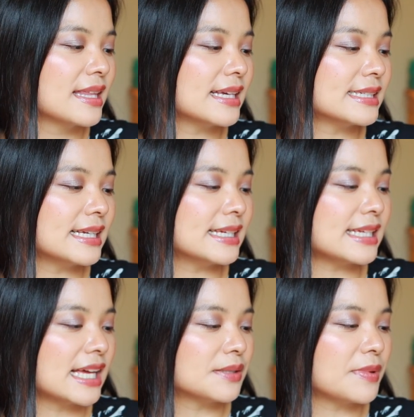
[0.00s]
This is
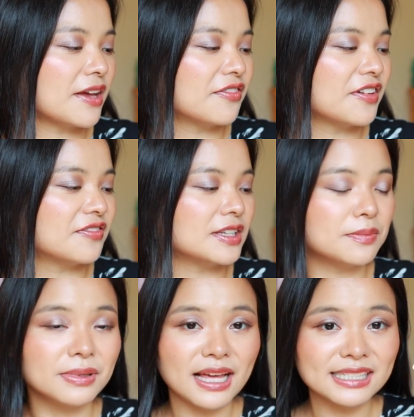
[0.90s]
SPF
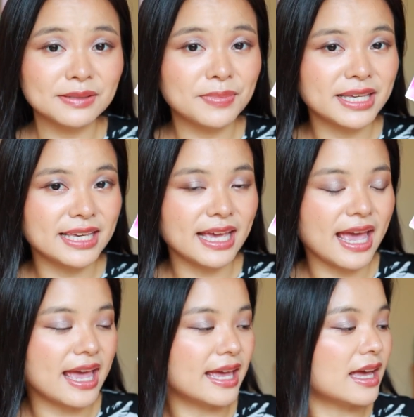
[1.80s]
50 plus
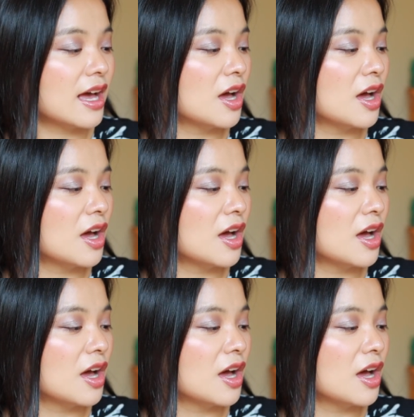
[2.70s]
PA